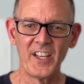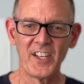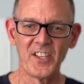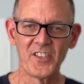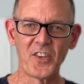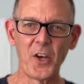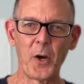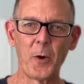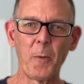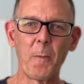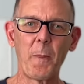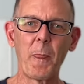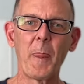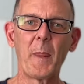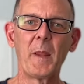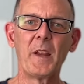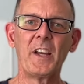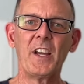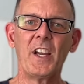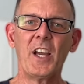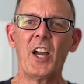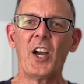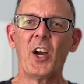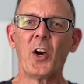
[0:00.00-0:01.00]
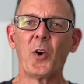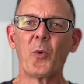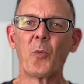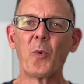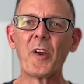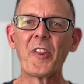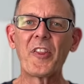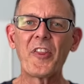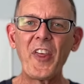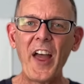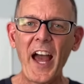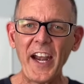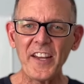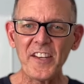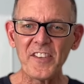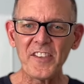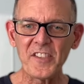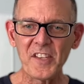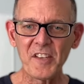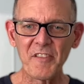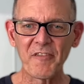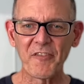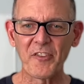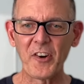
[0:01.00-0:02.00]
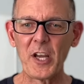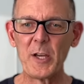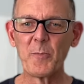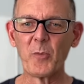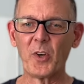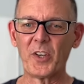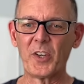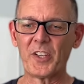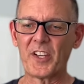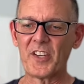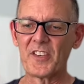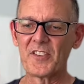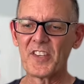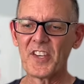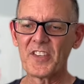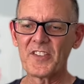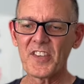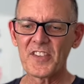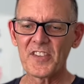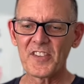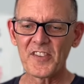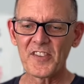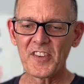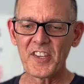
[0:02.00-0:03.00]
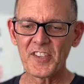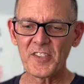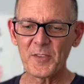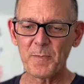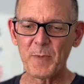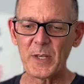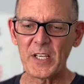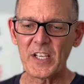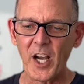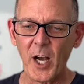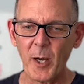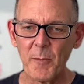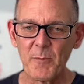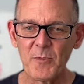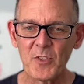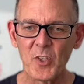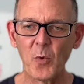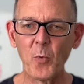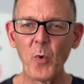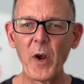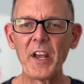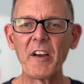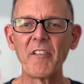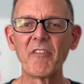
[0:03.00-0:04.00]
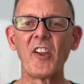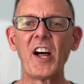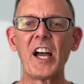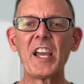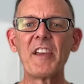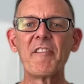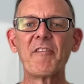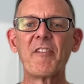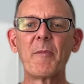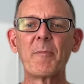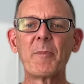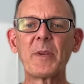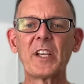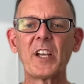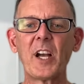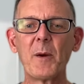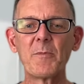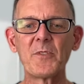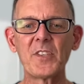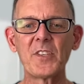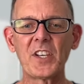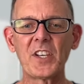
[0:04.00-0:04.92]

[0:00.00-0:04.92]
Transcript: So with that as the framework, this becomes a way of life, it becomes